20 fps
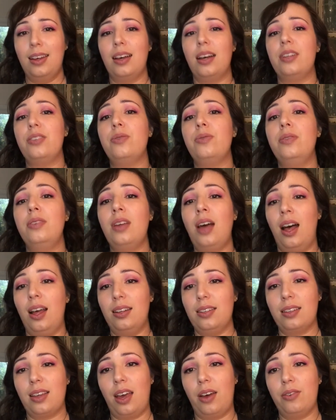I do
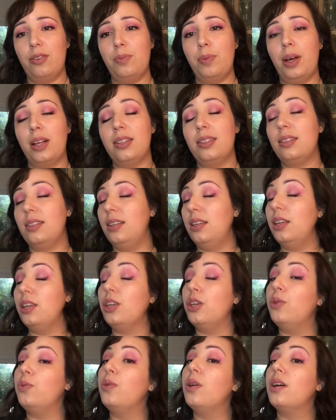not count upon seeing
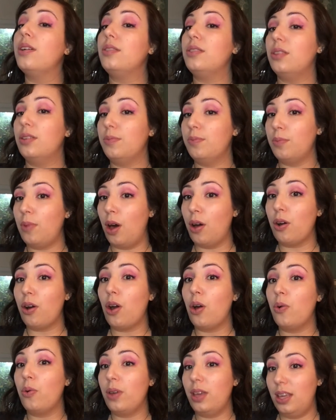you
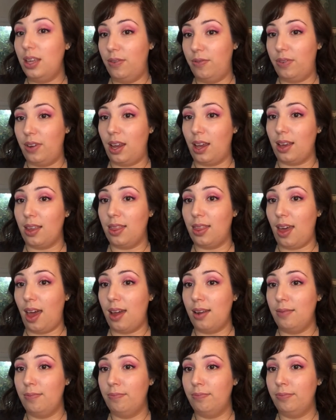tomorrow evening
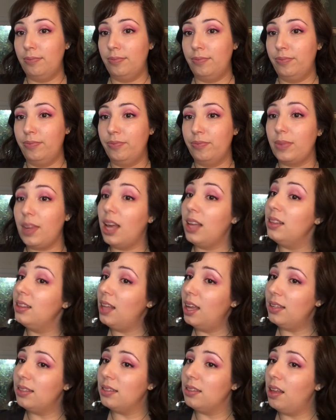then,
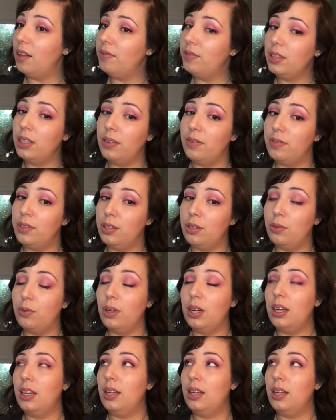unless love leaves you